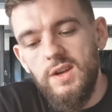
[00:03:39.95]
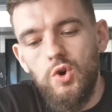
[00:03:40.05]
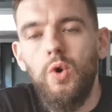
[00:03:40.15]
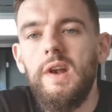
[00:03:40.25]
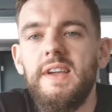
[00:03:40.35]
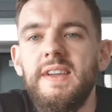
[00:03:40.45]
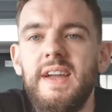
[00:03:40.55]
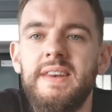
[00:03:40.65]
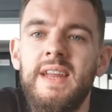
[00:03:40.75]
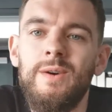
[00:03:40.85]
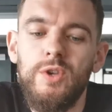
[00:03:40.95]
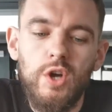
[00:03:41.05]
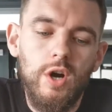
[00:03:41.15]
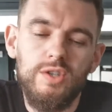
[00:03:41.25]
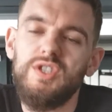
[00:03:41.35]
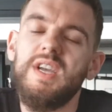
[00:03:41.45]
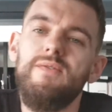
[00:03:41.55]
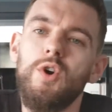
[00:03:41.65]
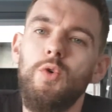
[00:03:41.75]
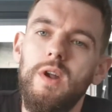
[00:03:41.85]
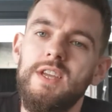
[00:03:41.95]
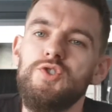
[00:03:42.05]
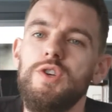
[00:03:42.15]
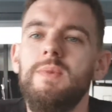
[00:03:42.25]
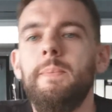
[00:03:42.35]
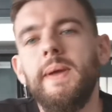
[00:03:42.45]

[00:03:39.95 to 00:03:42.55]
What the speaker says: quality, and now you can't just have a quality trimmer.